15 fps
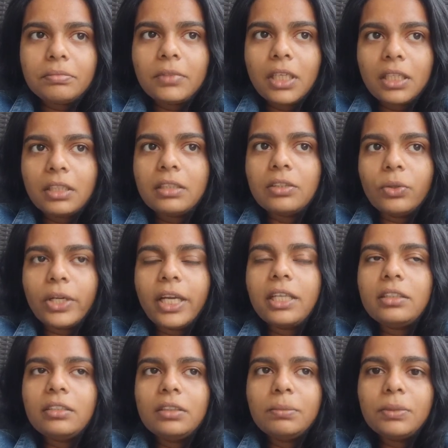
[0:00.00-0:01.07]
like okay, I
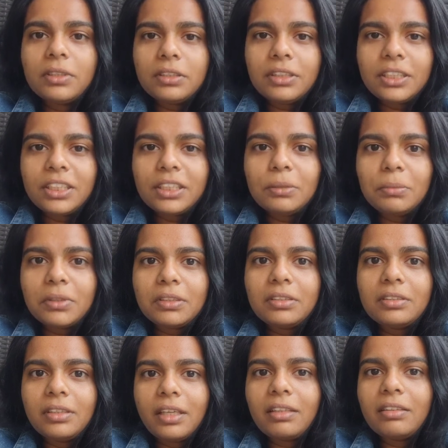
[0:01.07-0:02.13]
did the presentation, but
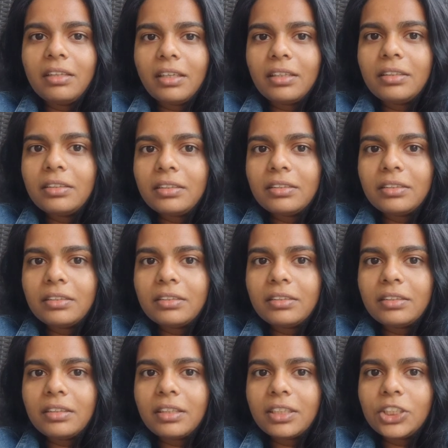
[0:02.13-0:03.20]
and
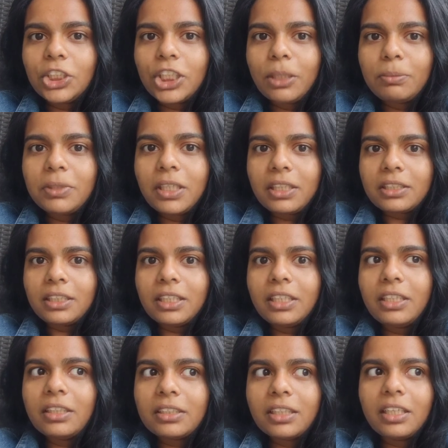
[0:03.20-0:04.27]
then she kept asking and
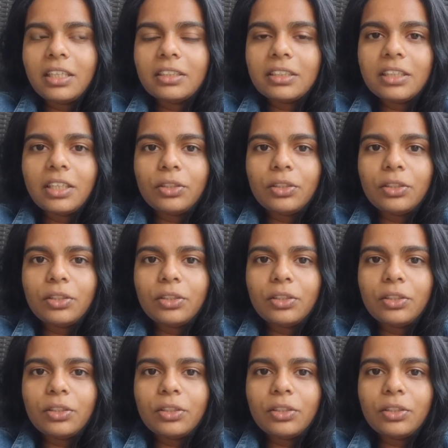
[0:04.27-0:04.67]
asking and asking.